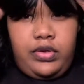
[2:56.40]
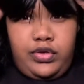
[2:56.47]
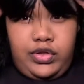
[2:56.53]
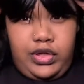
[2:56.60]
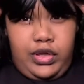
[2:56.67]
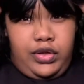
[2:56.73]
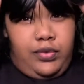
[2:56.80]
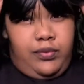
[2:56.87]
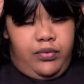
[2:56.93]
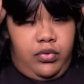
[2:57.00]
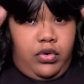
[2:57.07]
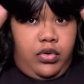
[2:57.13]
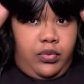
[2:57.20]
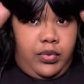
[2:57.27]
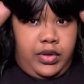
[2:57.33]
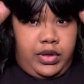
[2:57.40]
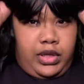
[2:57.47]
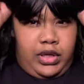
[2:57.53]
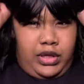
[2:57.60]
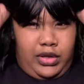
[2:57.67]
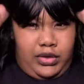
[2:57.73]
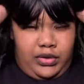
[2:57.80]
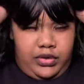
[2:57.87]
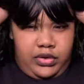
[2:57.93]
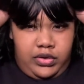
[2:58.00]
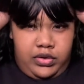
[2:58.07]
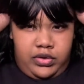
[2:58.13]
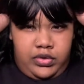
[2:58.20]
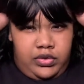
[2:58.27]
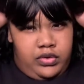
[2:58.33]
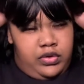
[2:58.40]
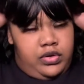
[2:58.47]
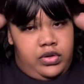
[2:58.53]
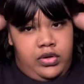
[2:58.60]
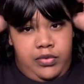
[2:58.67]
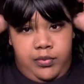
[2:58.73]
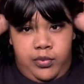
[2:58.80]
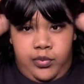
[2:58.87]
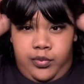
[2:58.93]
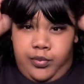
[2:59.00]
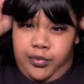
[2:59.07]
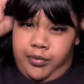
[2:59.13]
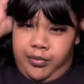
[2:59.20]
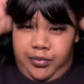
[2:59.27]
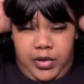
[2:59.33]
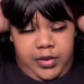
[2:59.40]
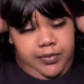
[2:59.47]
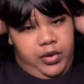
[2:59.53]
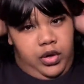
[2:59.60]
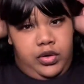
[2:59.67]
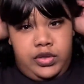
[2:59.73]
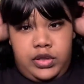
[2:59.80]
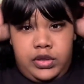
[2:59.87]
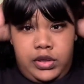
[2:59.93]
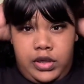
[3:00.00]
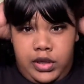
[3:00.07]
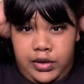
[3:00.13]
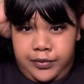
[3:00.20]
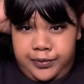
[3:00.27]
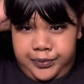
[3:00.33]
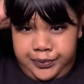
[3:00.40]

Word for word: nothing wrong with it me personally,